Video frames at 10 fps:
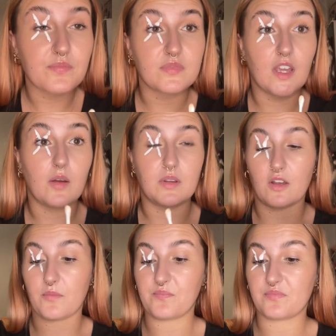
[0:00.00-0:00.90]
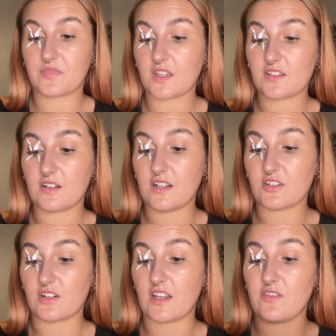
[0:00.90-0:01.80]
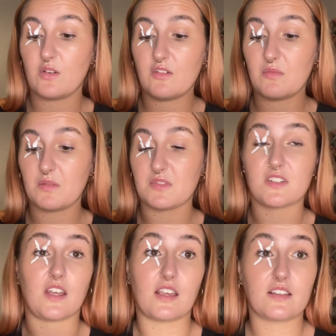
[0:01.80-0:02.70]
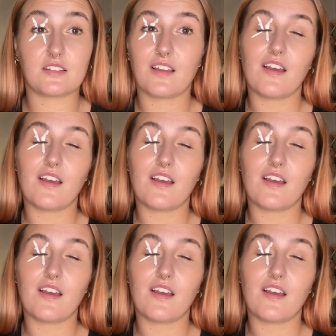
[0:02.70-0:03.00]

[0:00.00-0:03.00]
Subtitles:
There we go. So literally, if you ever make mistakes,